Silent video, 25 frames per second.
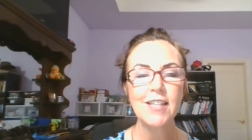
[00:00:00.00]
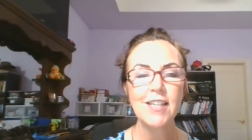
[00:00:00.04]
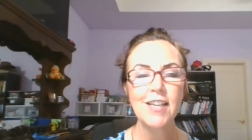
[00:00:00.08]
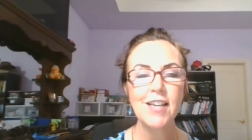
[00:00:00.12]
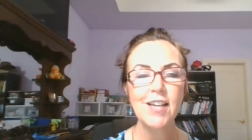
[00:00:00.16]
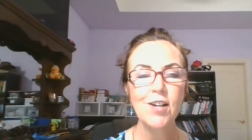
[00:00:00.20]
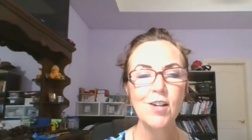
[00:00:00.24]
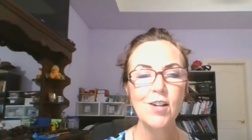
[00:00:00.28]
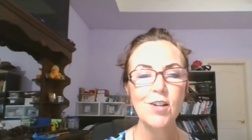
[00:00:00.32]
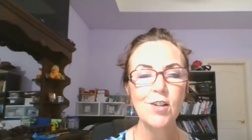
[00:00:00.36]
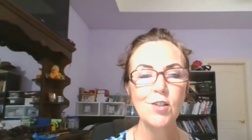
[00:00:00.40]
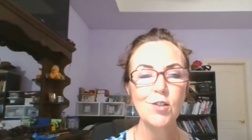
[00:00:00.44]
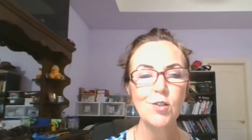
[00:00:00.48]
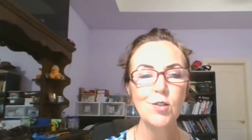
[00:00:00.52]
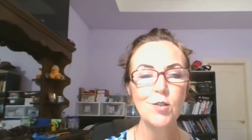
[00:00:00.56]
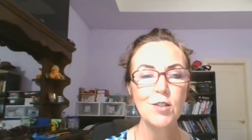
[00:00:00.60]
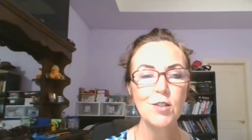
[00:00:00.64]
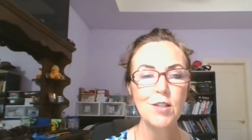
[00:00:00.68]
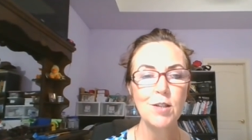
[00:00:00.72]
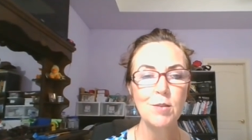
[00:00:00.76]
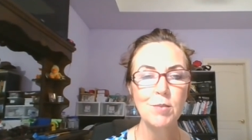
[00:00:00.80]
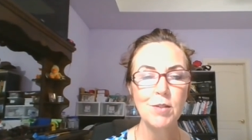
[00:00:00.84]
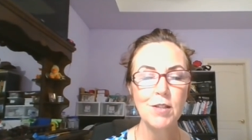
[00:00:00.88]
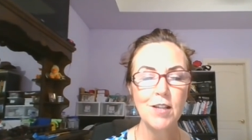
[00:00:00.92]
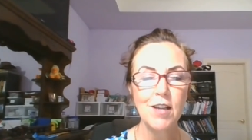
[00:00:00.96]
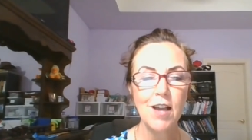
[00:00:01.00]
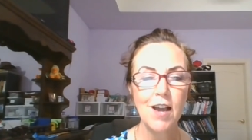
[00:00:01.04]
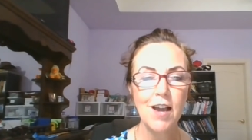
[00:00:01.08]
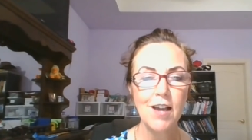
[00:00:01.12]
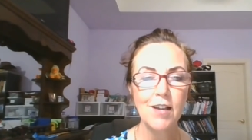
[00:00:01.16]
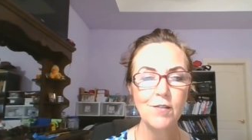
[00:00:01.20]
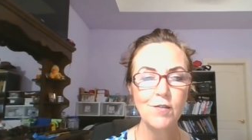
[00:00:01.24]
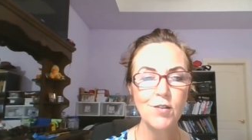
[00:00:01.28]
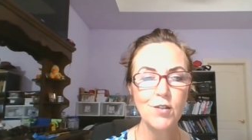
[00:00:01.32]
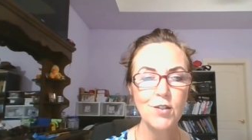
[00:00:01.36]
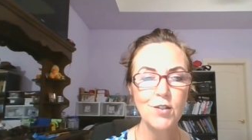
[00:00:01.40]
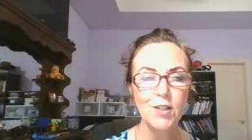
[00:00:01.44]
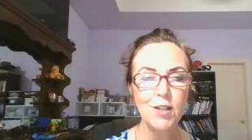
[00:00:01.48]
care. Do something
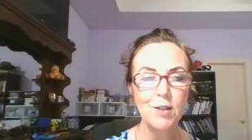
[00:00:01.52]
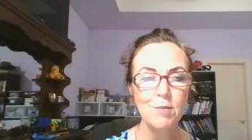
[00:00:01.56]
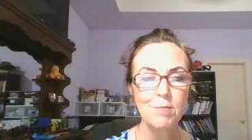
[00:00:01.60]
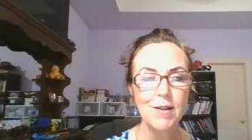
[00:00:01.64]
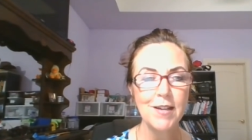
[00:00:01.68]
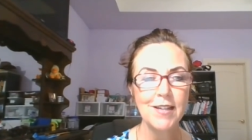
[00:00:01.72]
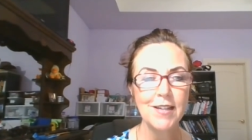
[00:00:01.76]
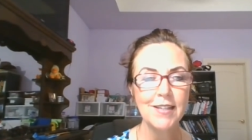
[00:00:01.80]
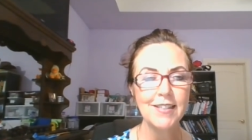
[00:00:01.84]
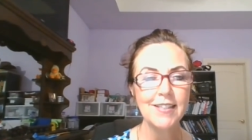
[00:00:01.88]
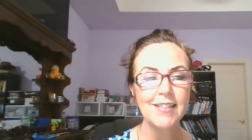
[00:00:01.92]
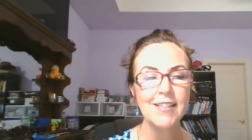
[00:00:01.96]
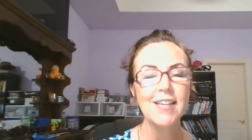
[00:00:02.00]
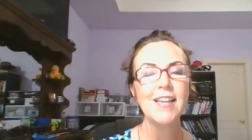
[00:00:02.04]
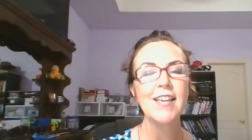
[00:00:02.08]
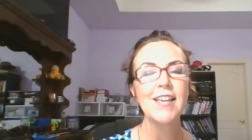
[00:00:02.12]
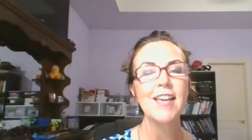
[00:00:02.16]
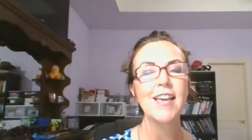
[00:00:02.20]
kind for somebody.